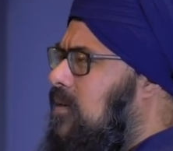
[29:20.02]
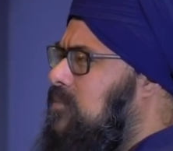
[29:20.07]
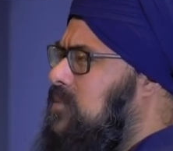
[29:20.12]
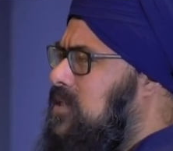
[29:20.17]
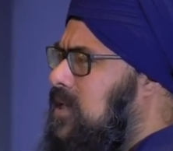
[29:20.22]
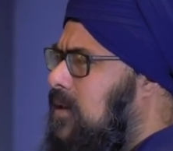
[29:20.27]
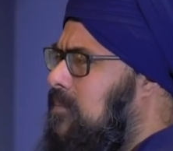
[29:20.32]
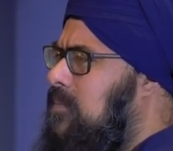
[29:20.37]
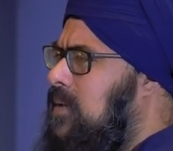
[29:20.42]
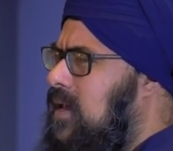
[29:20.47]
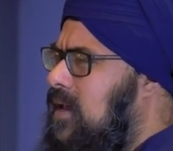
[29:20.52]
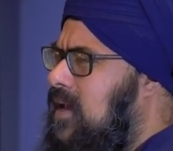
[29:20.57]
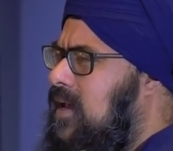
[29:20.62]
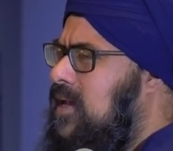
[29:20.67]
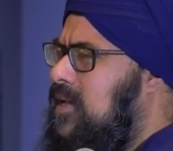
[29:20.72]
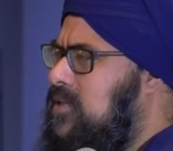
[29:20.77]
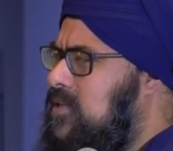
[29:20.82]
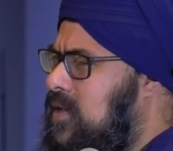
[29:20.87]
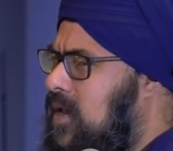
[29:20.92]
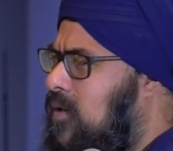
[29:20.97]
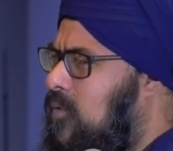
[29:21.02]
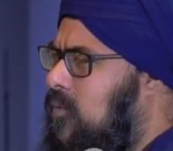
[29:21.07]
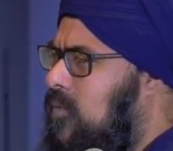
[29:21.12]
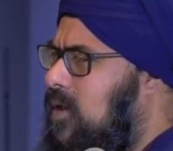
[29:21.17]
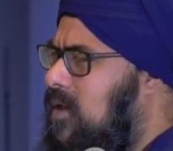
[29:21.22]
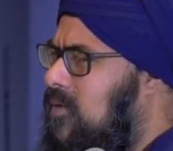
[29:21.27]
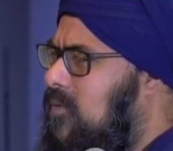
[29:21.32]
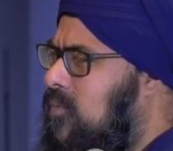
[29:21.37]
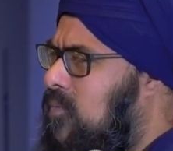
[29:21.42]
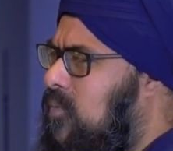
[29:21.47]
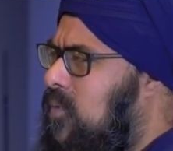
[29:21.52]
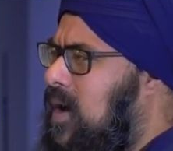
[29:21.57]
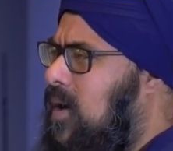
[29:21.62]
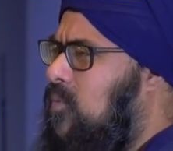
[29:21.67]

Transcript: comes up is, well,